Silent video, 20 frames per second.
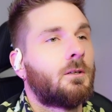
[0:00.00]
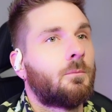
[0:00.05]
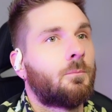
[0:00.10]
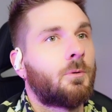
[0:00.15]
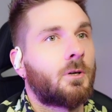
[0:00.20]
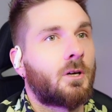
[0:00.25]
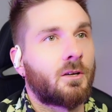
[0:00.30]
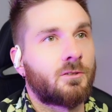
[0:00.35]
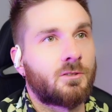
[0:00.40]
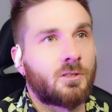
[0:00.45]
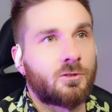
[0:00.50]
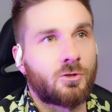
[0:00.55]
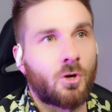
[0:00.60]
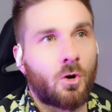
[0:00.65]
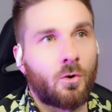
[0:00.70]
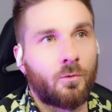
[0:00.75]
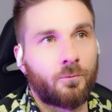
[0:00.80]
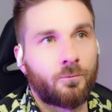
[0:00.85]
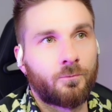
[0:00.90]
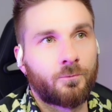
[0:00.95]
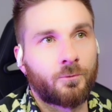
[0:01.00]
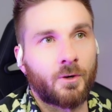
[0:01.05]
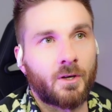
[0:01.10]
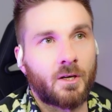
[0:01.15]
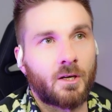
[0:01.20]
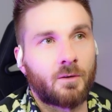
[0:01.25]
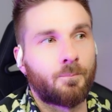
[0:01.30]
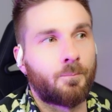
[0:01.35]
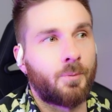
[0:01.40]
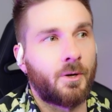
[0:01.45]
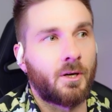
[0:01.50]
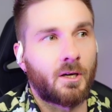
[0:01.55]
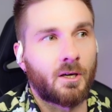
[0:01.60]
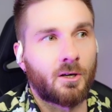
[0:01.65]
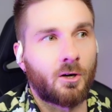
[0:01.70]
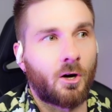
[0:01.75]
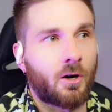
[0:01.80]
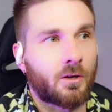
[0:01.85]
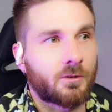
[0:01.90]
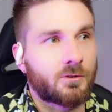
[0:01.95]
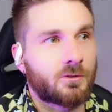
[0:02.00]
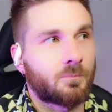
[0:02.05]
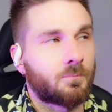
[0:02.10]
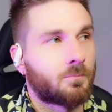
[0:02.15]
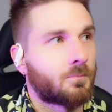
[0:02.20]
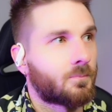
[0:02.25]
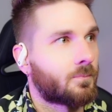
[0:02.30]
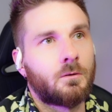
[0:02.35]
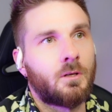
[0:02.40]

because it's so freaking big and awesome.